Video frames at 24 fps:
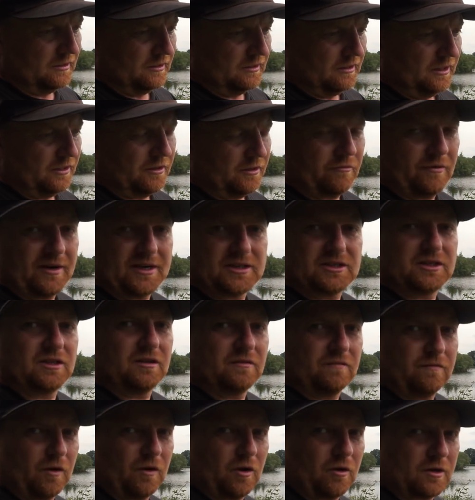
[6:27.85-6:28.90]
at the rest of the
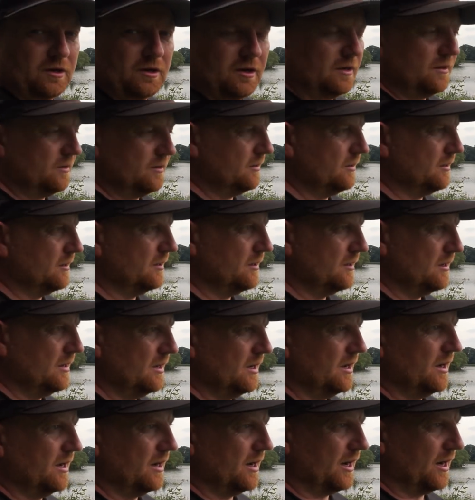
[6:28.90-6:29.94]
vlog,
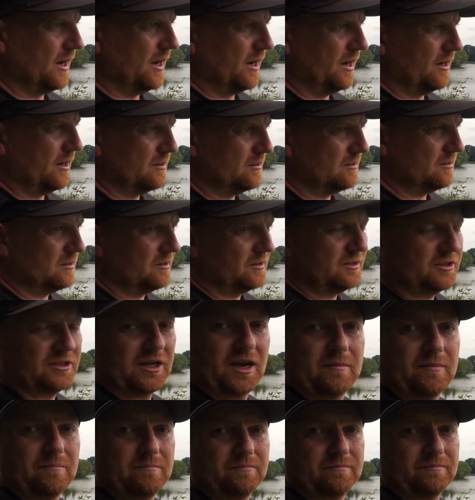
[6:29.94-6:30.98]
and
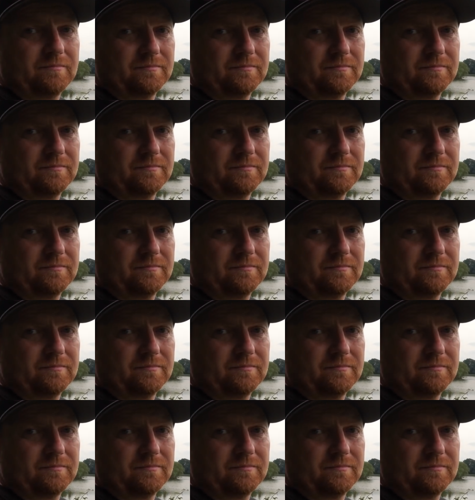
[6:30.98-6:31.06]
Tim